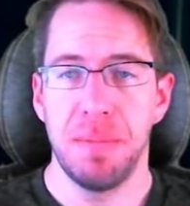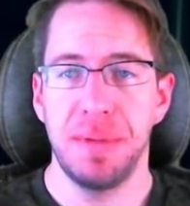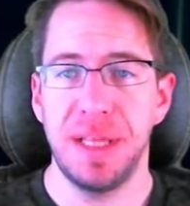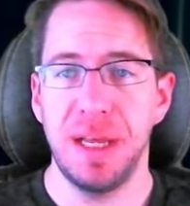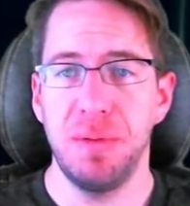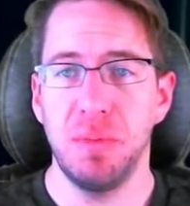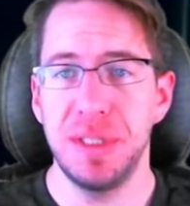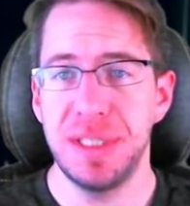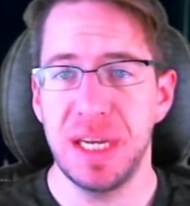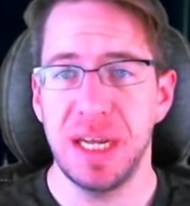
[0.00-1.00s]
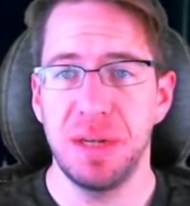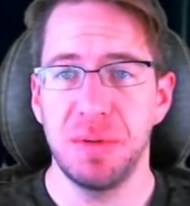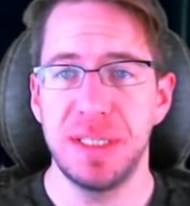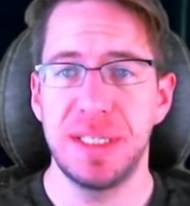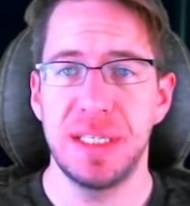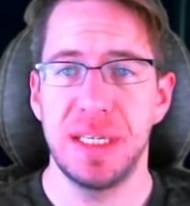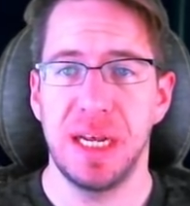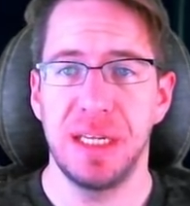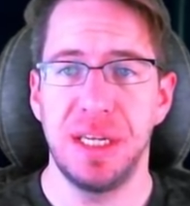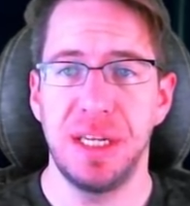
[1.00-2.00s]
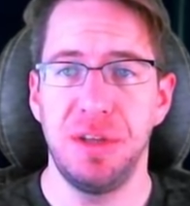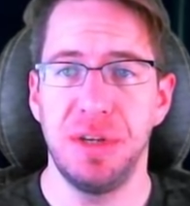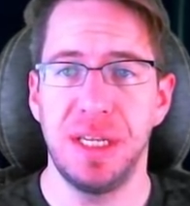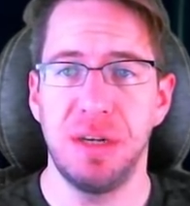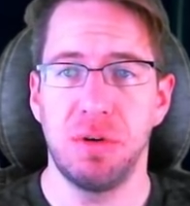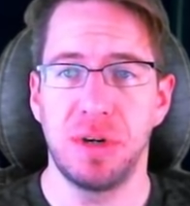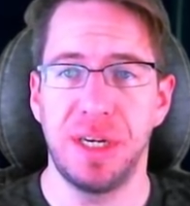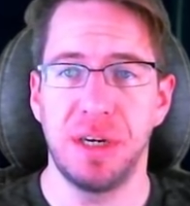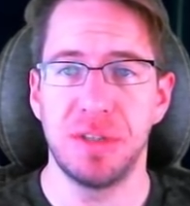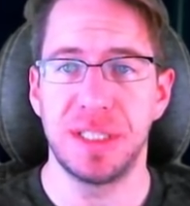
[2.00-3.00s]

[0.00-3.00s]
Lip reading: But then once a unit or hero's